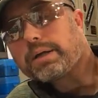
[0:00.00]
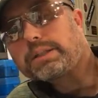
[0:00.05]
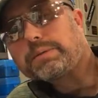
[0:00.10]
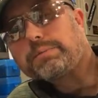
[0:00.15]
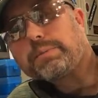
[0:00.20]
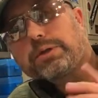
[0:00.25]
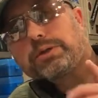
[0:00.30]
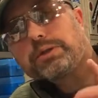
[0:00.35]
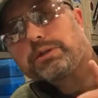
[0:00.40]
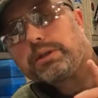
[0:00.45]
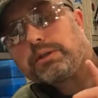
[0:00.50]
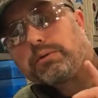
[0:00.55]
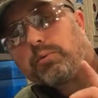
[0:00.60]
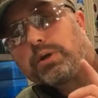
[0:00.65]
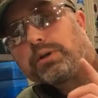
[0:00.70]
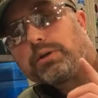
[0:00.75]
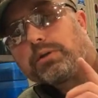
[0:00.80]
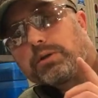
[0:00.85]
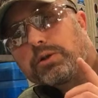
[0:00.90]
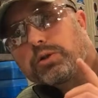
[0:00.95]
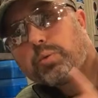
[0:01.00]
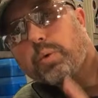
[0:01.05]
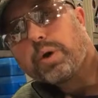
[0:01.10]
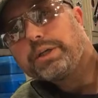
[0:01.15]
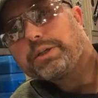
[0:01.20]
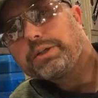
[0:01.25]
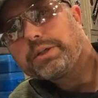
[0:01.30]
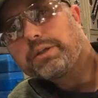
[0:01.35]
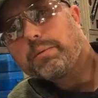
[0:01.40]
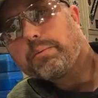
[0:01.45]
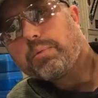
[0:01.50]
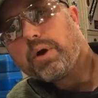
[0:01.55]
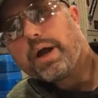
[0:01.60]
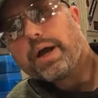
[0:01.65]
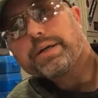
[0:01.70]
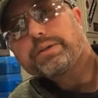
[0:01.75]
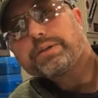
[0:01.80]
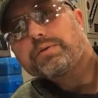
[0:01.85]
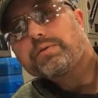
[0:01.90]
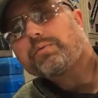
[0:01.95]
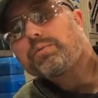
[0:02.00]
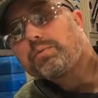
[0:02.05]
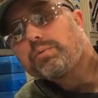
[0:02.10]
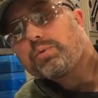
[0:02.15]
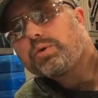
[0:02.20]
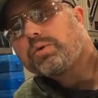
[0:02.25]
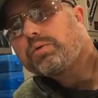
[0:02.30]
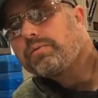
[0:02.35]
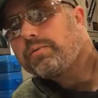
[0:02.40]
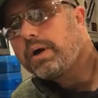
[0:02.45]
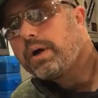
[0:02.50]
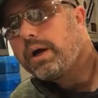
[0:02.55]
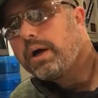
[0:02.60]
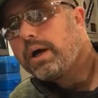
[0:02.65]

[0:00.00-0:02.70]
especially when you're swaging the brass to remove